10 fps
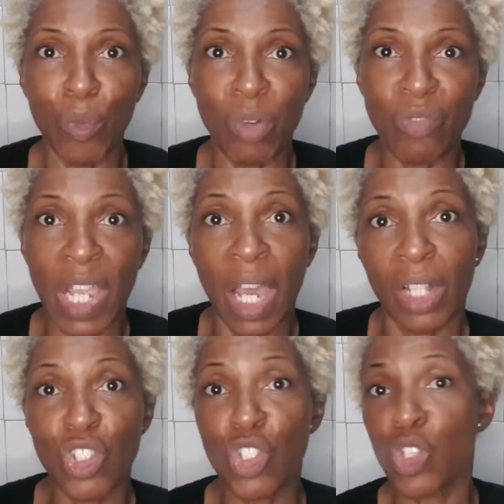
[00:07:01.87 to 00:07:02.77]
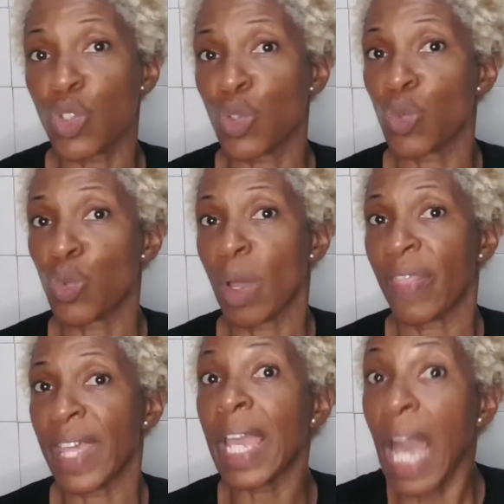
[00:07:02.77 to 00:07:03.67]
with regards to
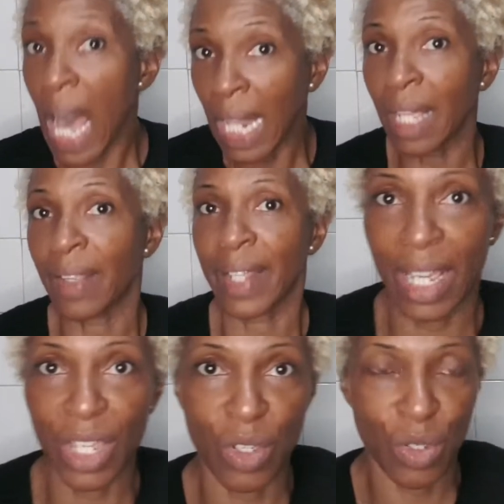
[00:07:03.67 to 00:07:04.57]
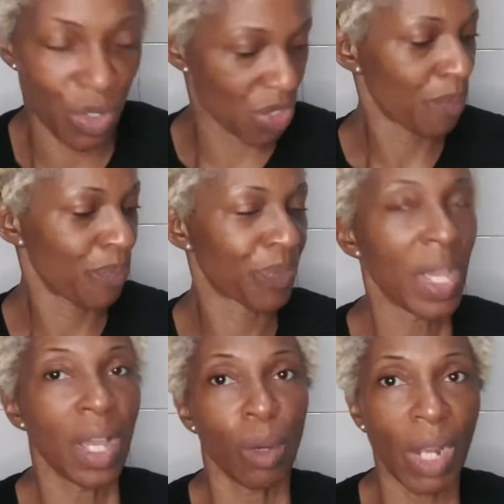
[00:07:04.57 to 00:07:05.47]
the colour I use,
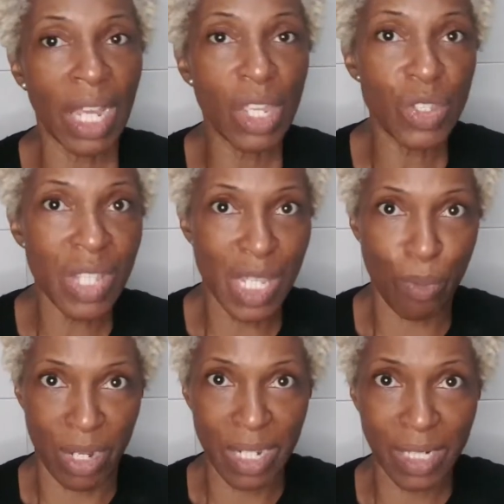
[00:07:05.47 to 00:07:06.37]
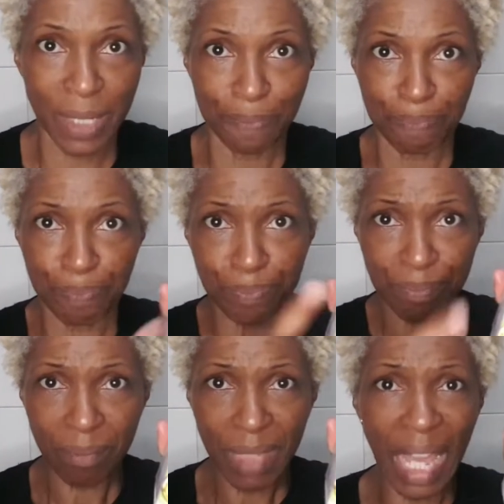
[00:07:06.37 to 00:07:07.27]
well, I use this product
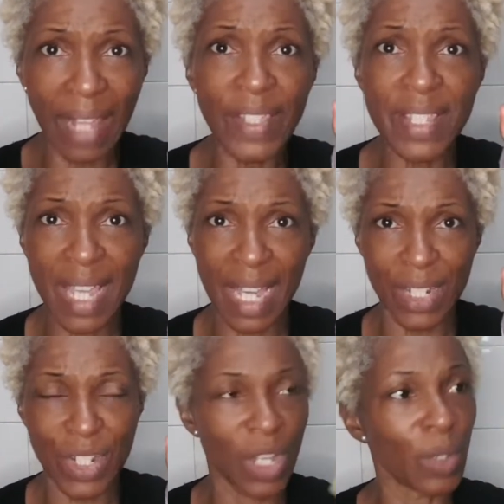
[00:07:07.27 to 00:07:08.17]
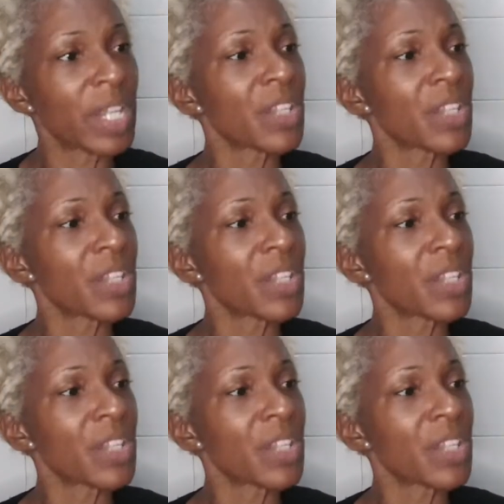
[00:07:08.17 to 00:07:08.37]
and this colour tone.